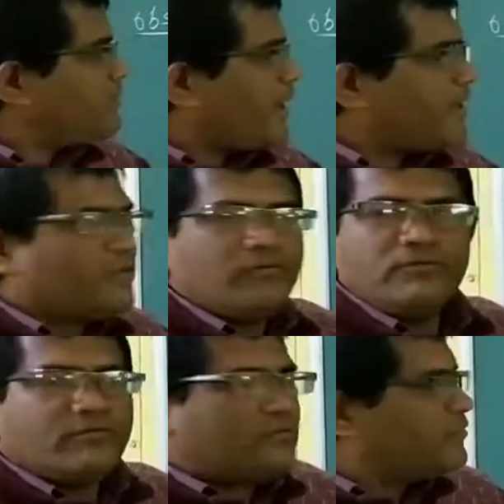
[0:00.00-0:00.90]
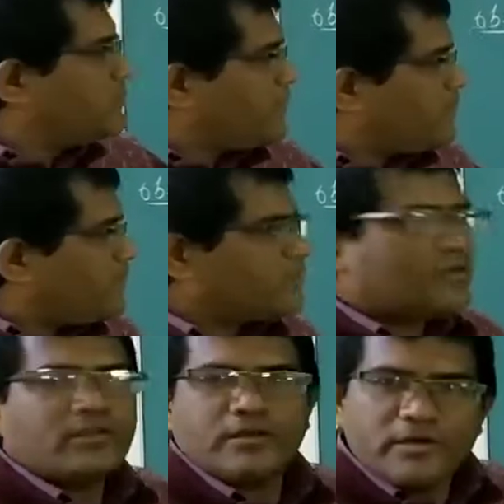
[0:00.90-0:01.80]
5, temperature
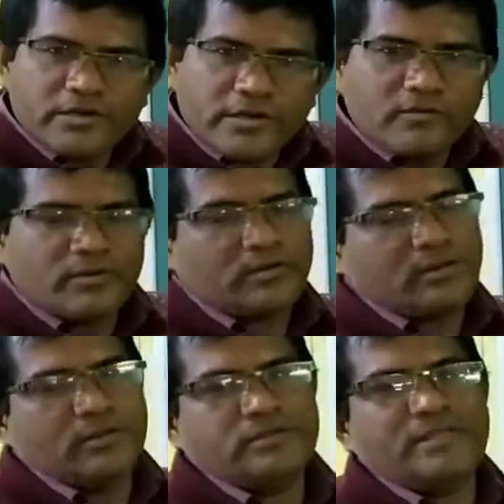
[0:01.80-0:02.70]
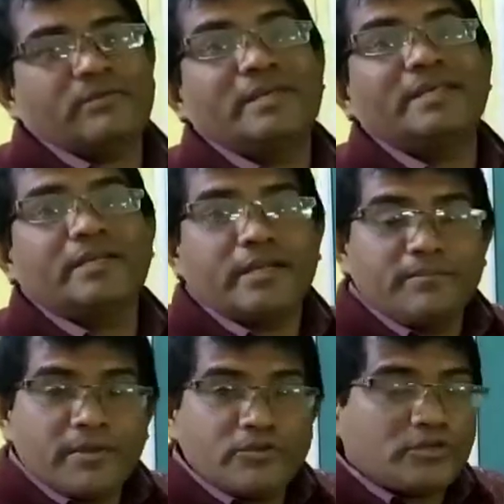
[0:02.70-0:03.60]
37 degree
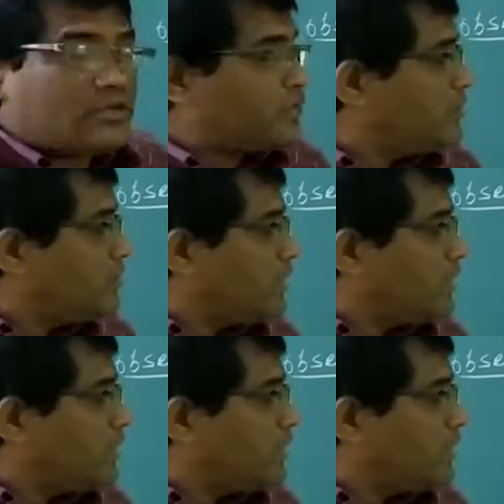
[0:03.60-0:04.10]
temperature,